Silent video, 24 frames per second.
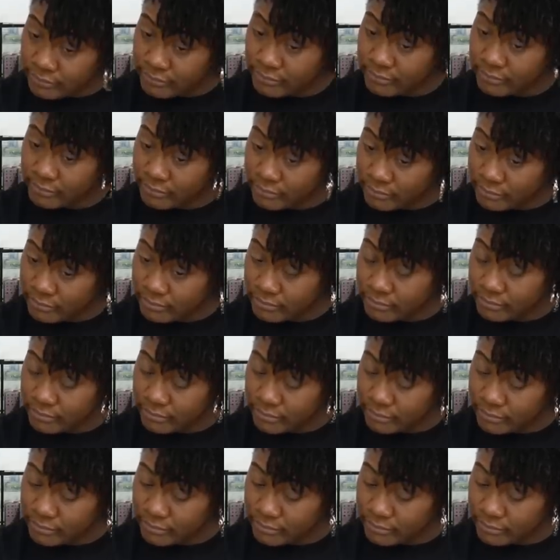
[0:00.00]

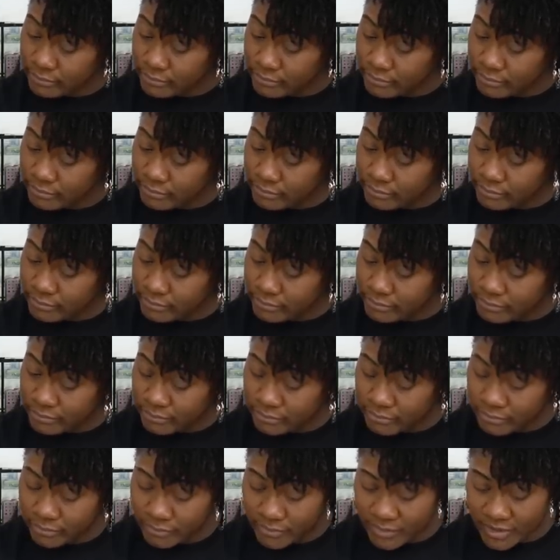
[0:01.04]

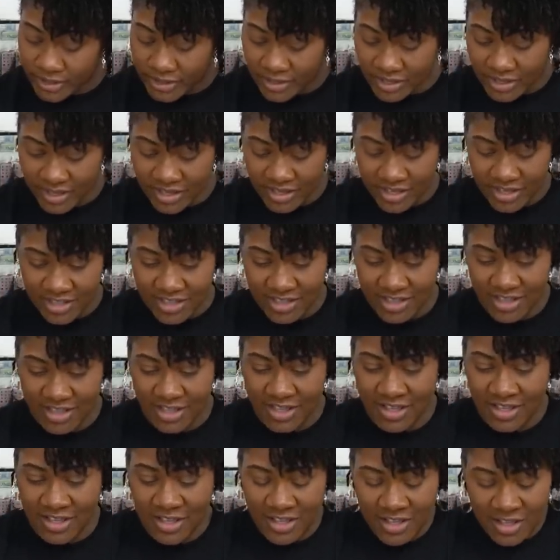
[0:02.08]

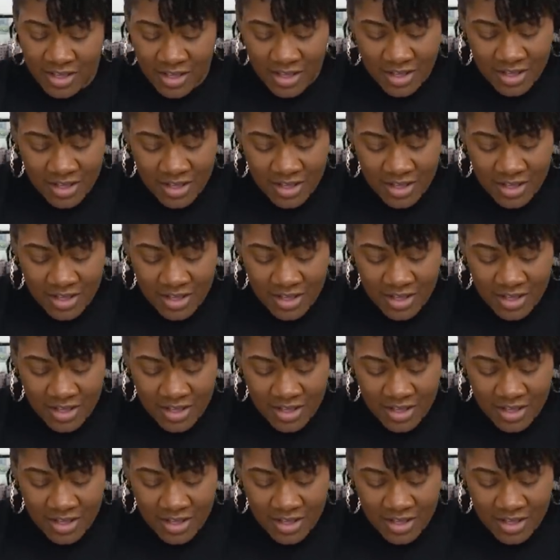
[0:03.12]
The person shown says nothing.